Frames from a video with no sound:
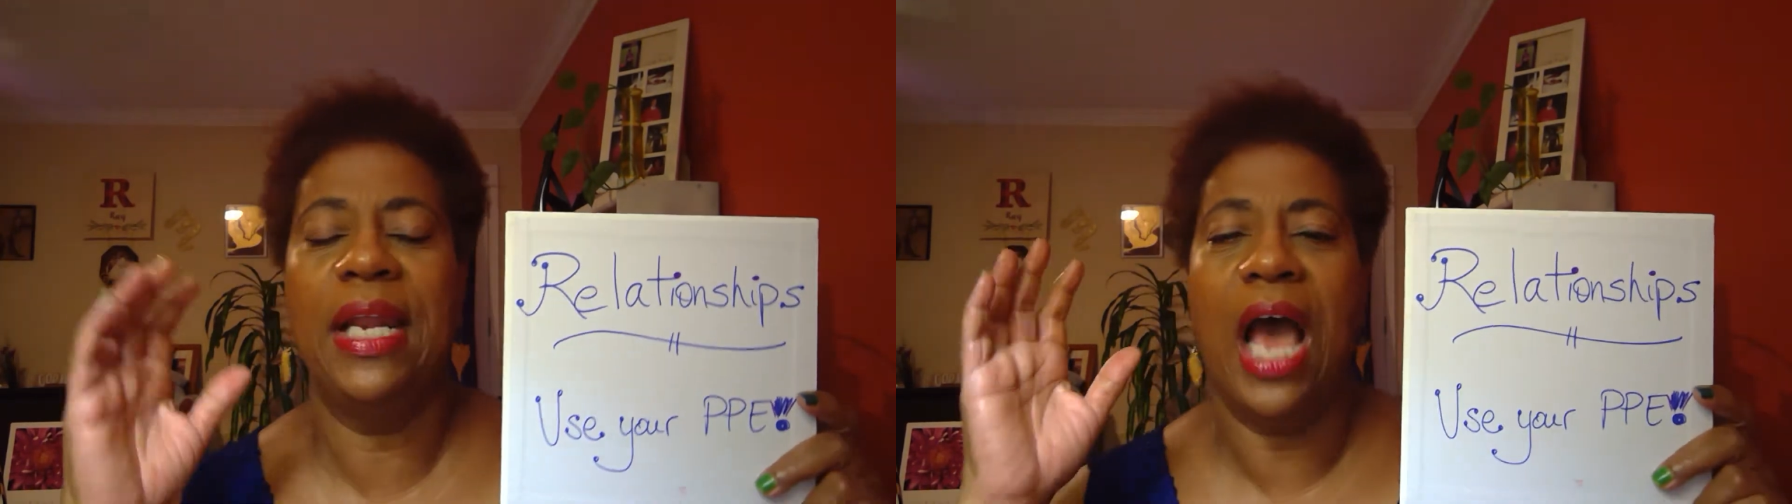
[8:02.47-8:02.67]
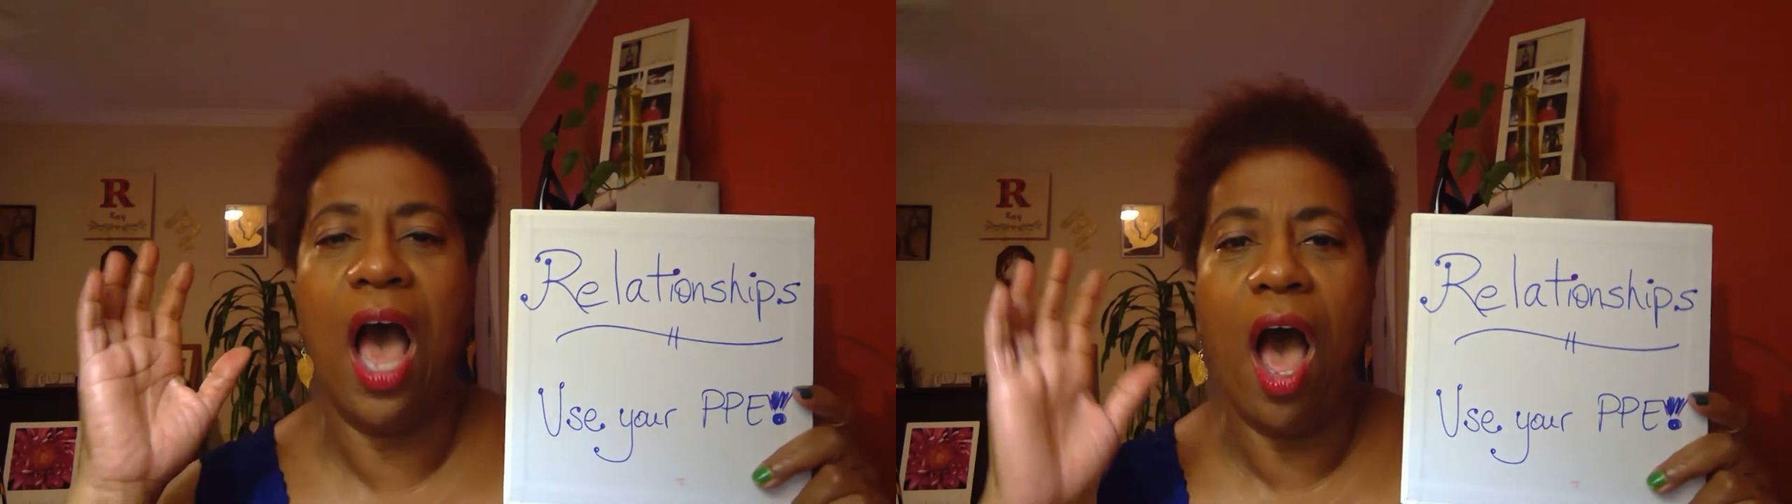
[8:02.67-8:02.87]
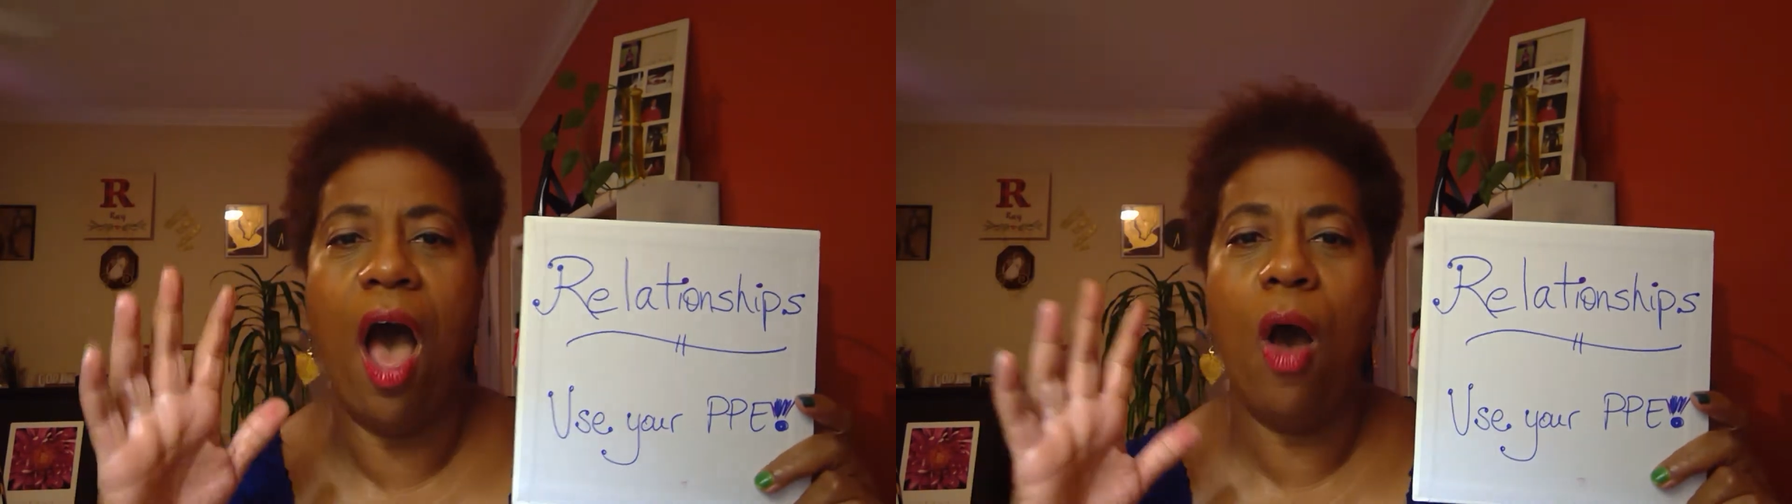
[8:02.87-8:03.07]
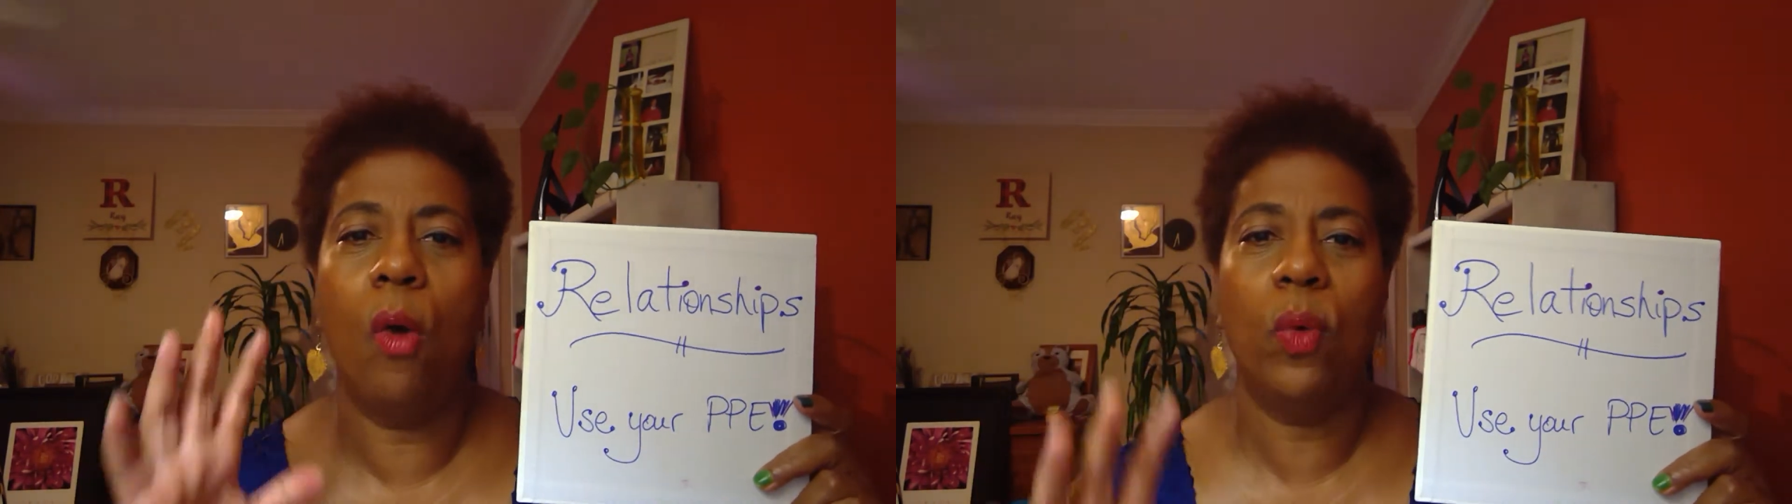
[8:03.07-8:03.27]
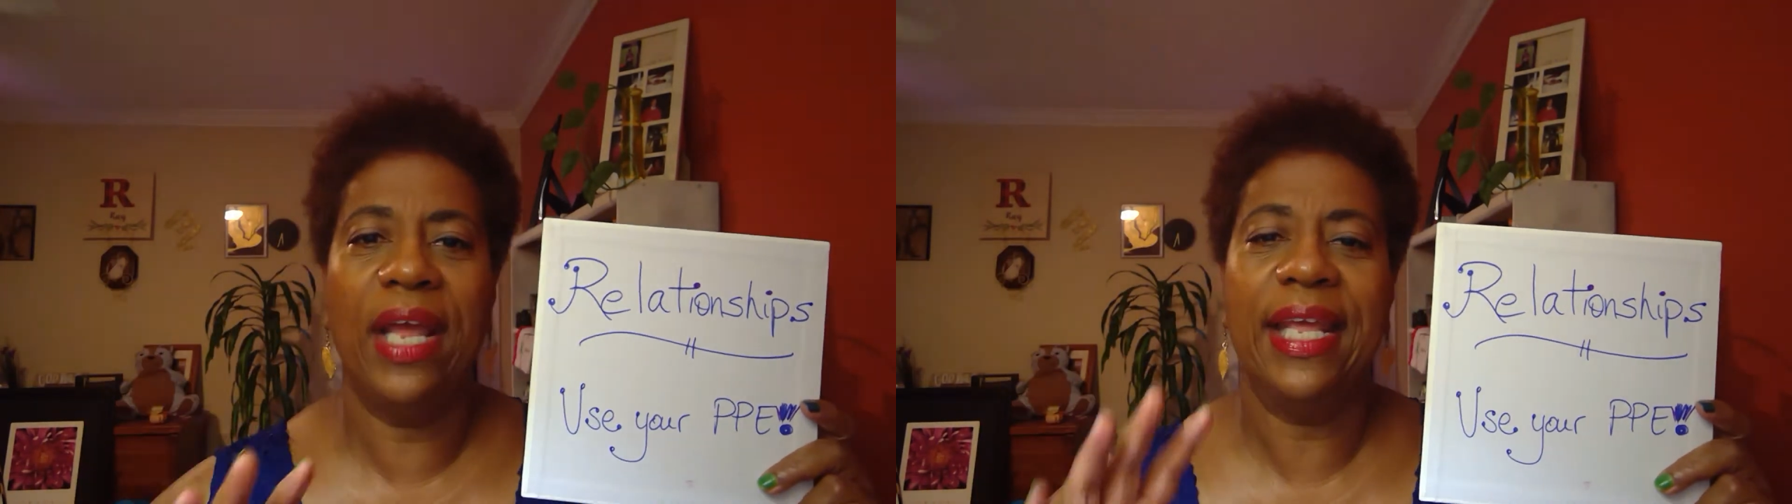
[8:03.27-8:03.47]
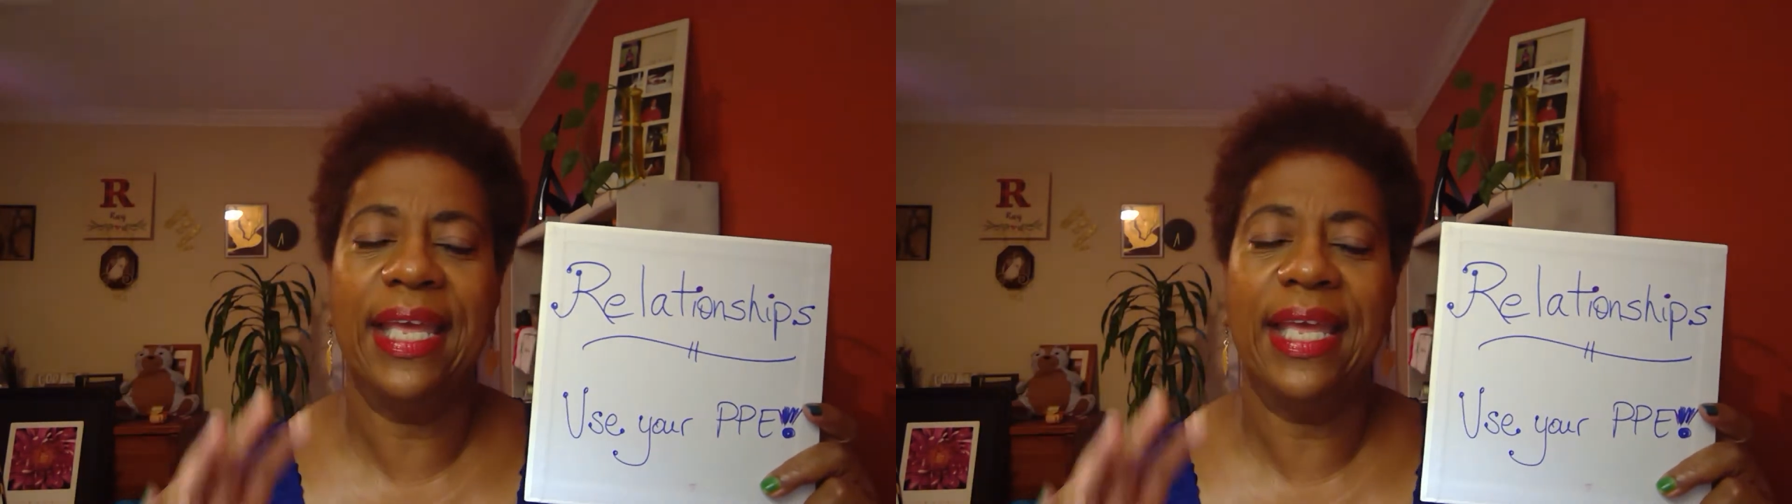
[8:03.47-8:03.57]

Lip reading: I already